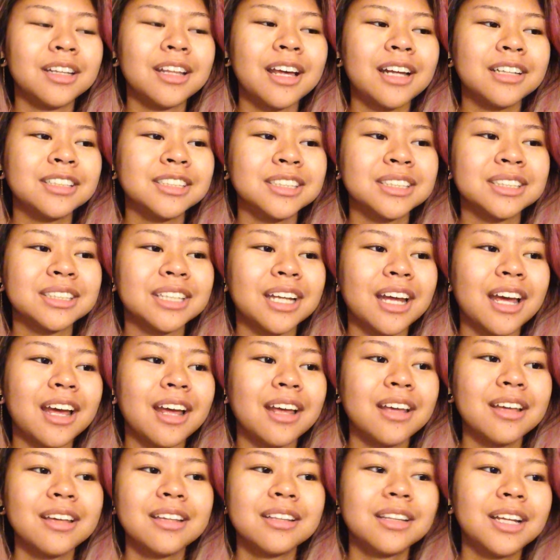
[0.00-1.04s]
I just,
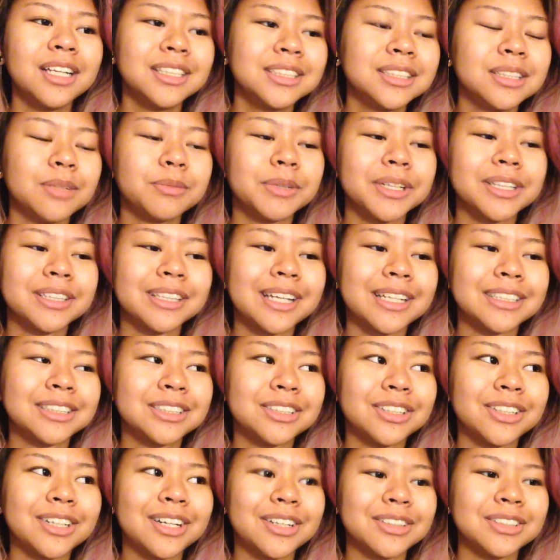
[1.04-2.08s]
that's something that
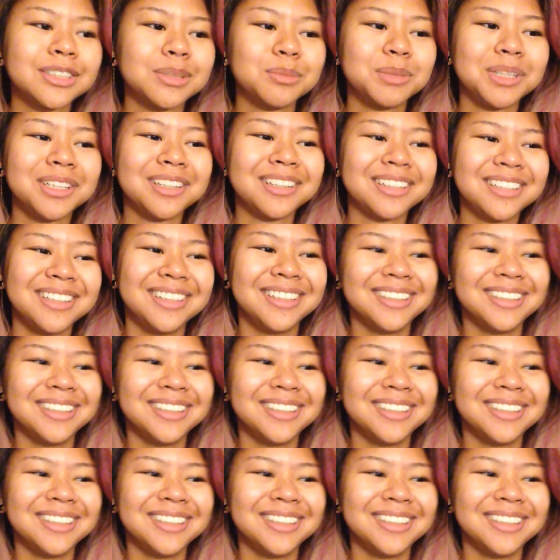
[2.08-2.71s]
stood out to me.